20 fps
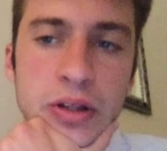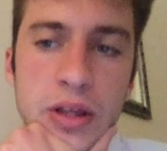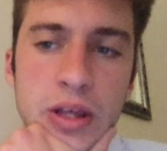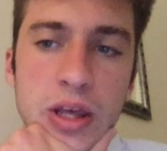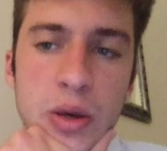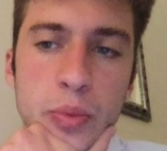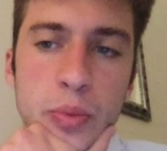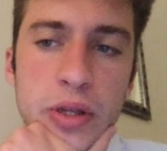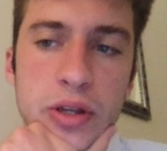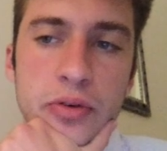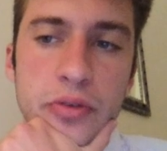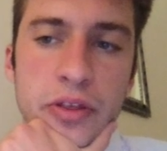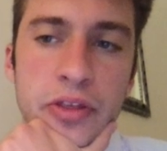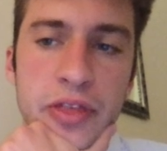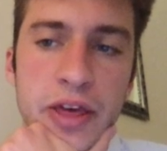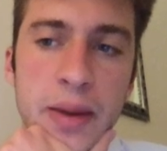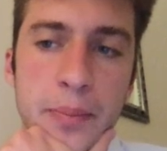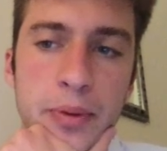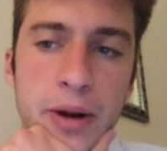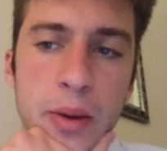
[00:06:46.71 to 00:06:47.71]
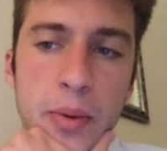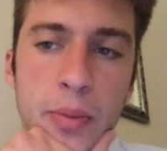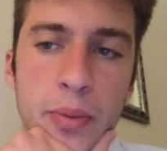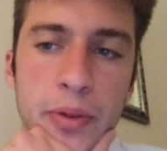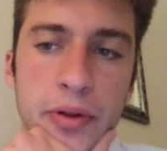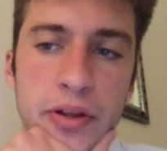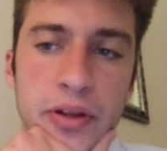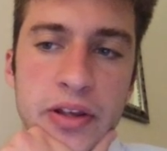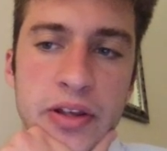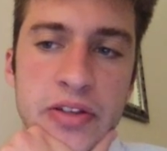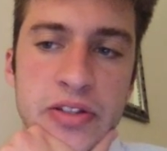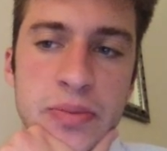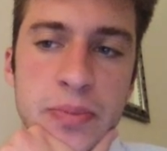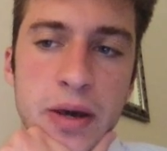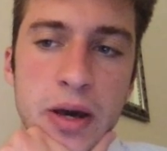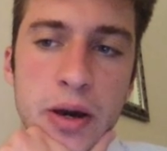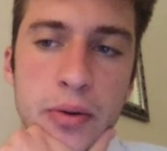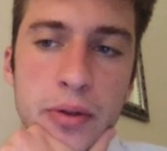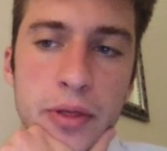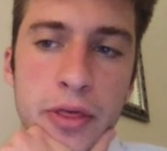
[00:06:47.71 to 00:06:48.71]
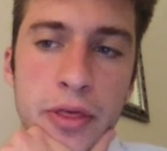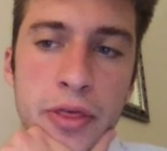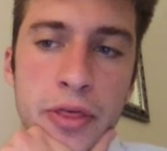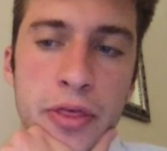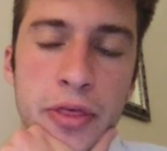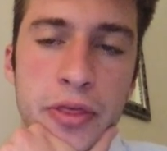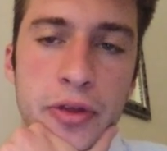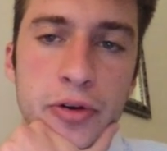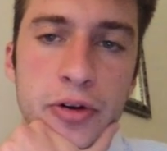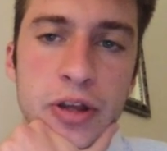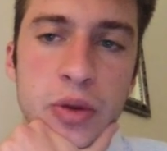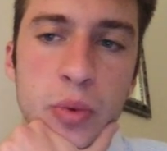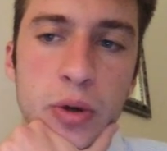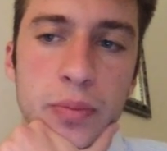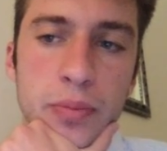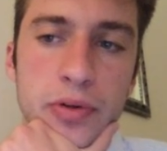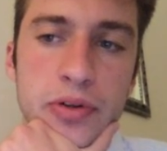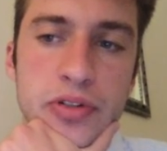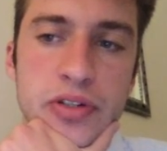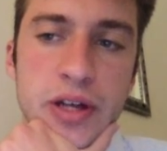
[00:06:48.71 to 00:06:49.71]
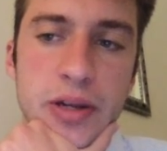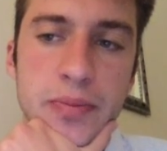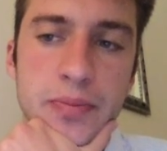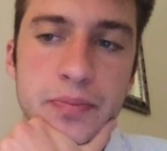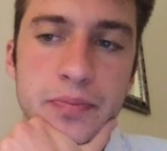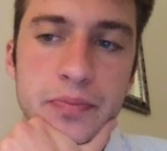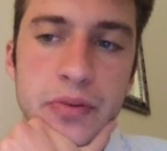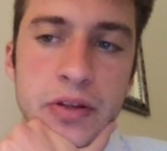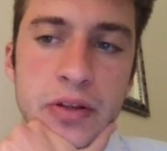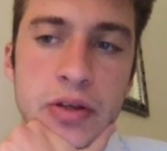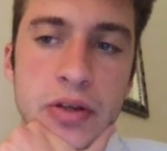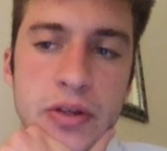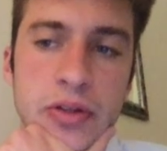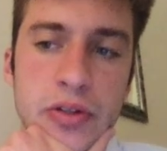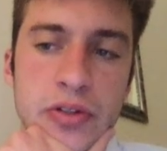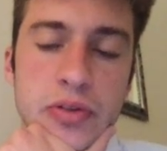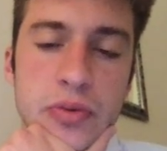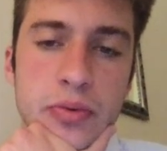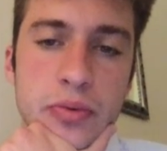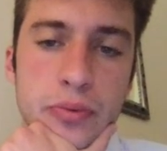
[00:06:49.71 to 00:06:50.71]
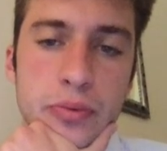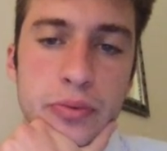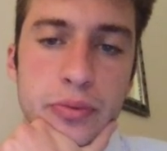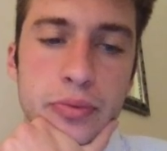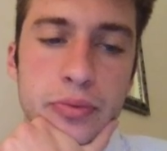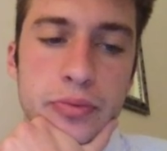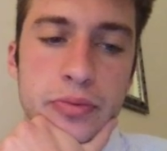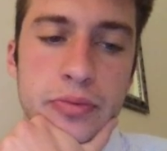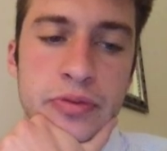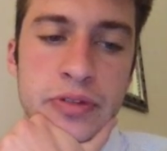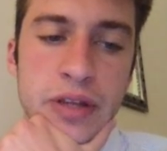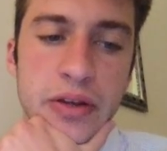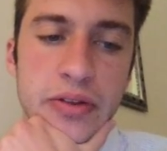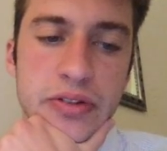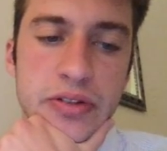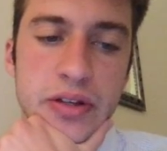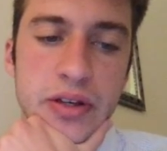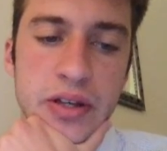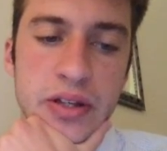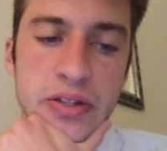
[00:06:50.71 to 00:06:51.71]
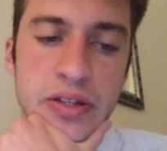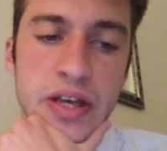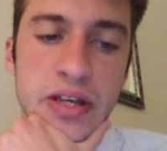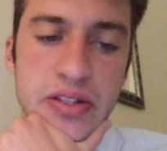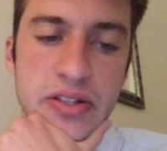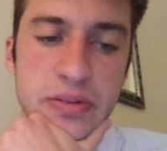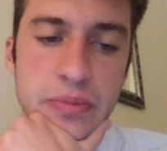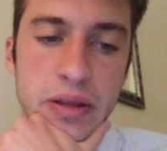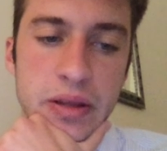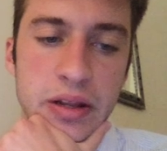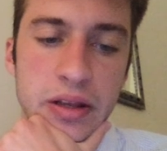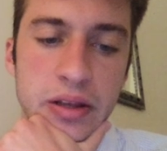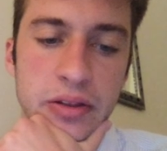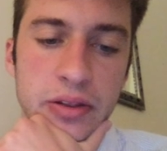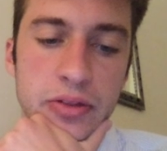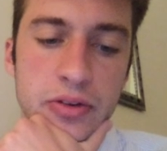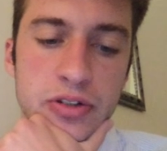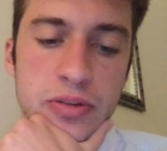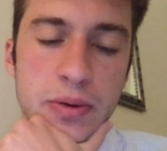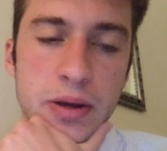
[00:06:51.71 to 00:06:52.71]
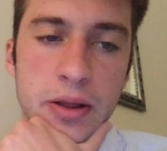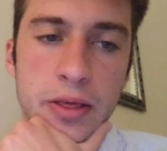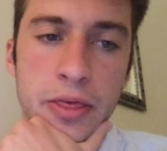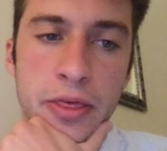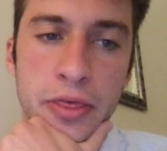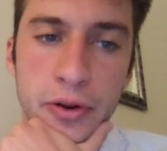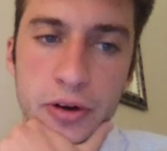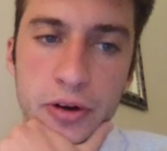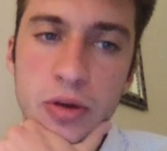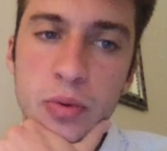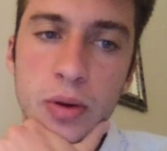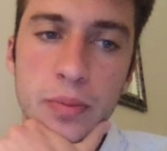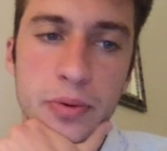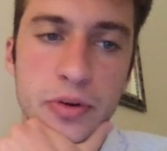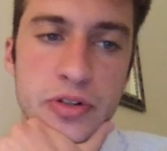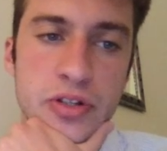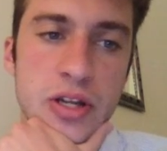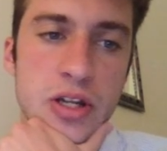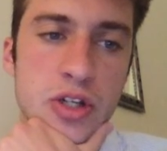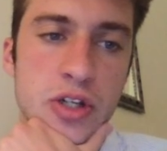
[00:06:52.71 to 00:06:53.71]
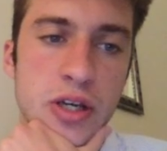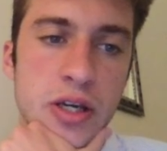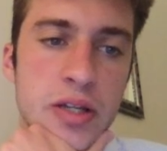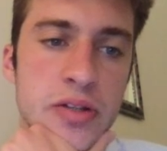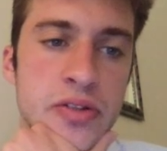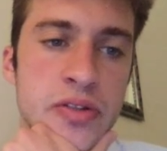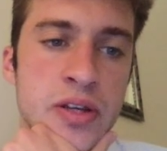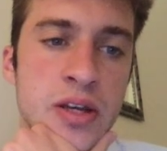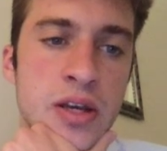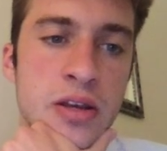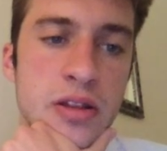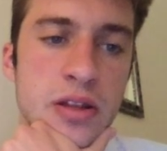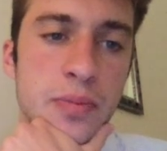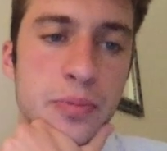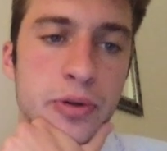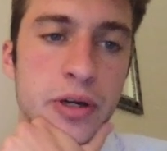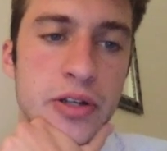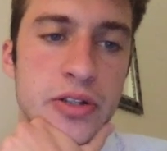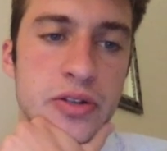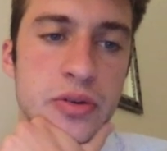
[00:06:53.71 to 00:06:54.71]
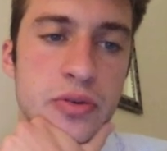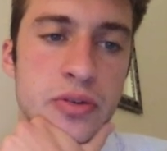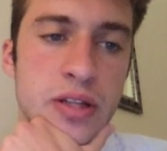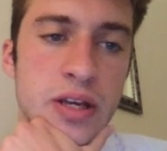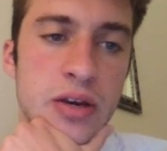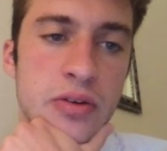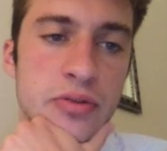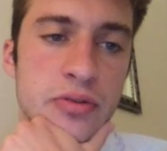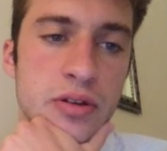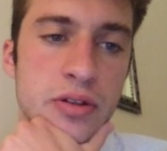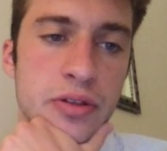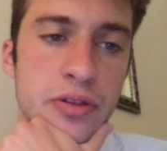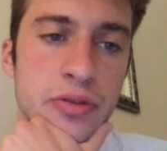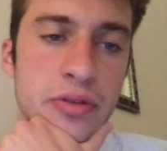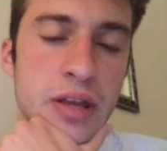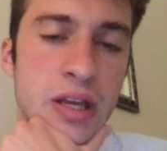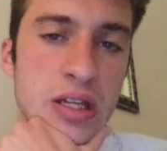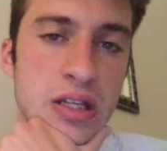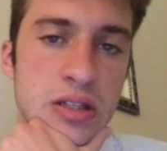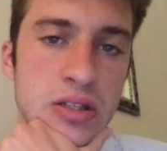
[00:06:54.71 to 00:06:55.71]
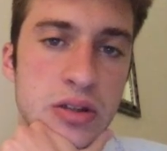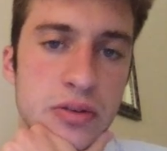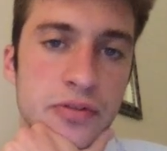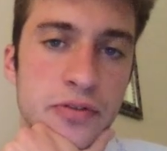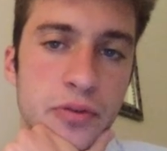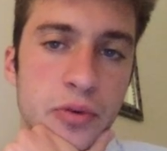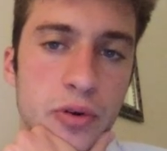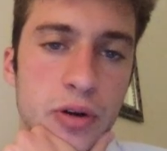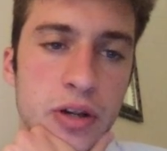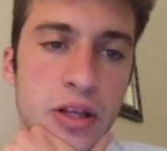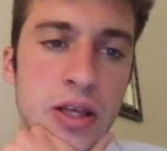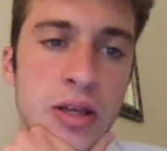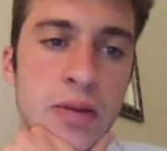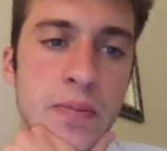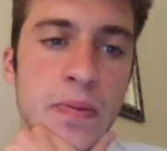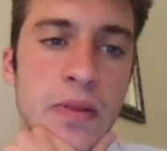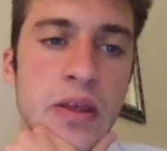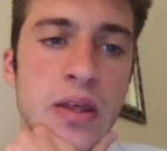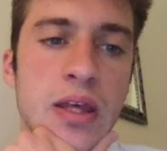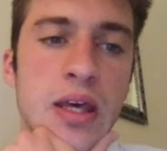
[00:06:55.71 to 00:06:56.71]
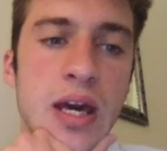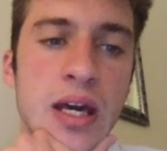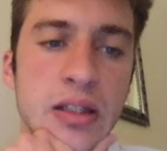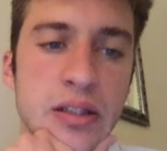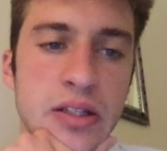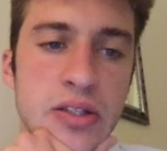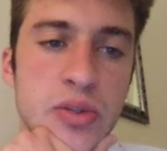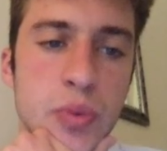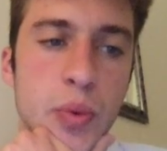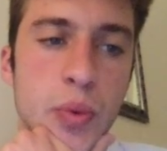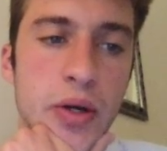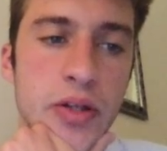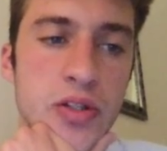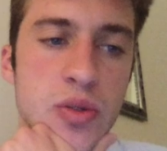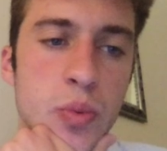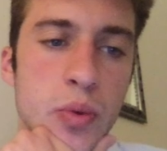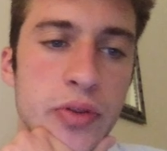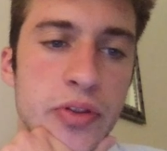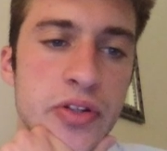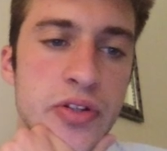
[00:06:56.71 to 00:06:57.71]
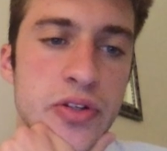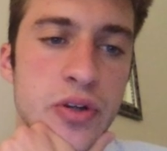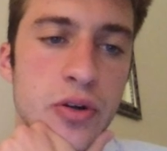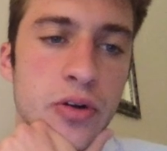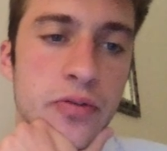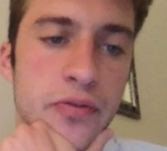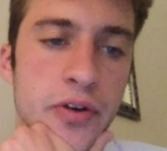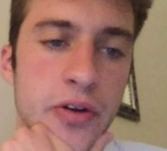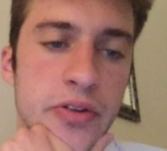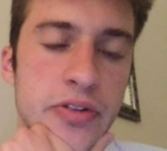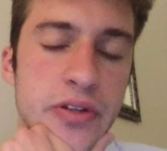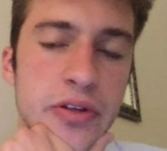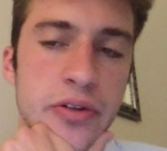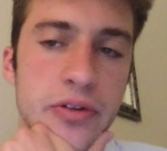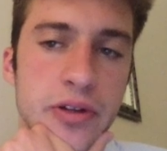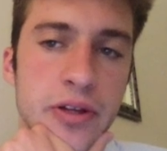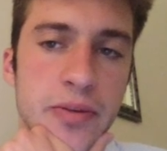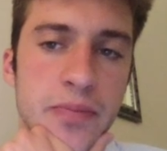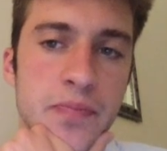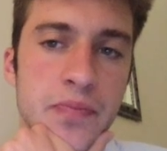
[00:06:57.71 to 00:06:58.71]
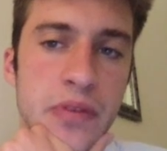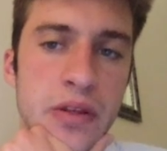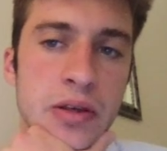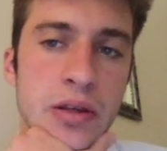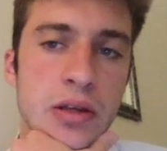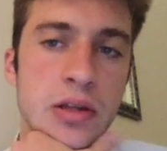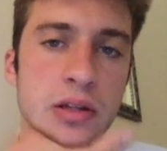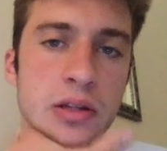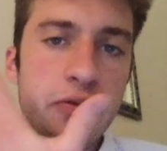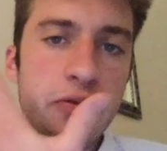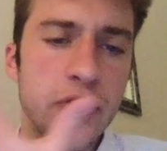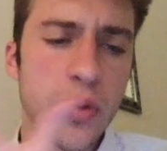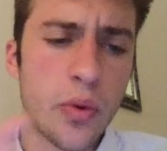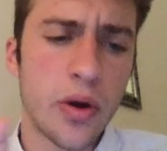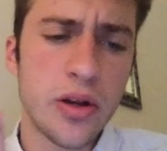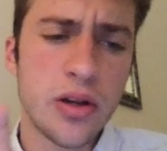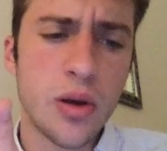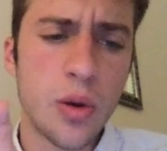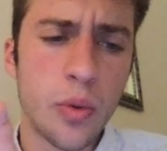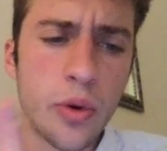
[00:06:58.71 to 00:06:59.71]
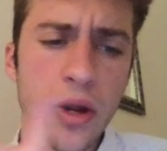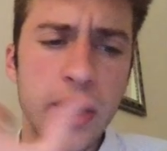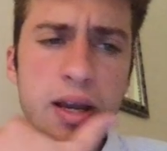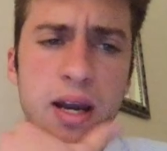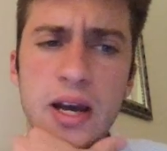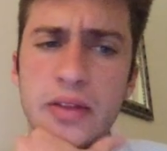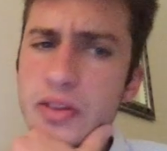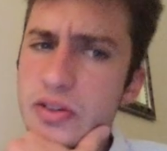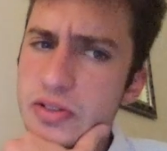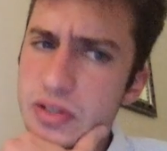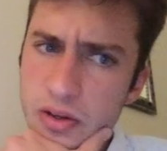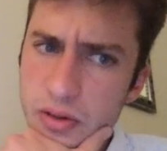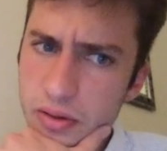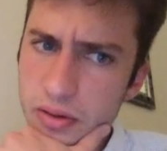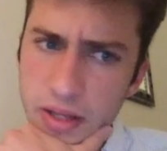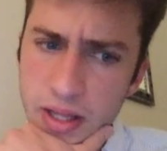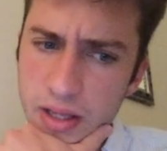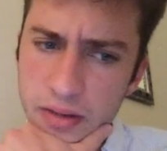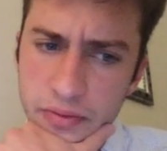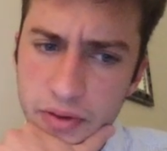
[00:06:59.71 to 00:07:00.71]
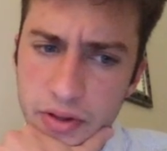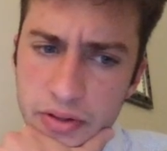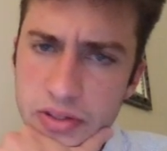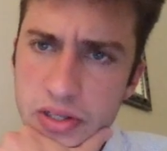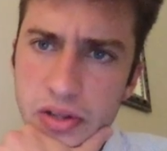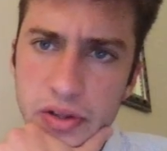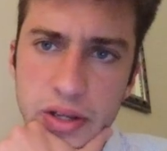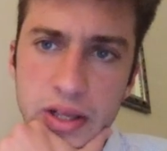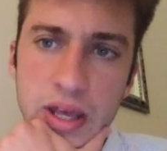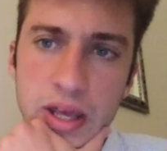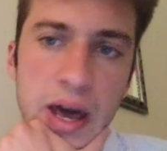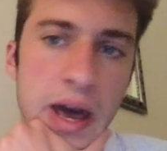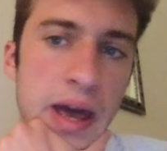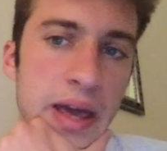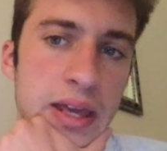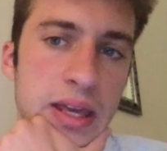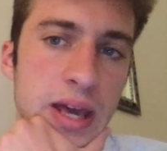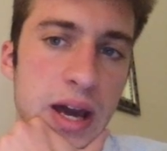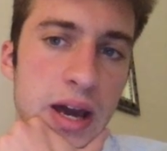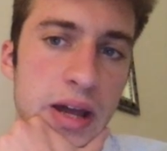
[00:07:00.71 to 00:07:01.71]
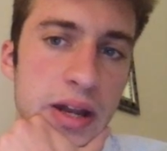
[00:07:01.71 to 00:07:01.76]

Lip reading: And we know that that probability is about 31%. So Delta is estimating that there's about a 31% chance that price goes down to 92.40 at least once with this current volatility. Now, if you want to know where I got this underlying volatility, I got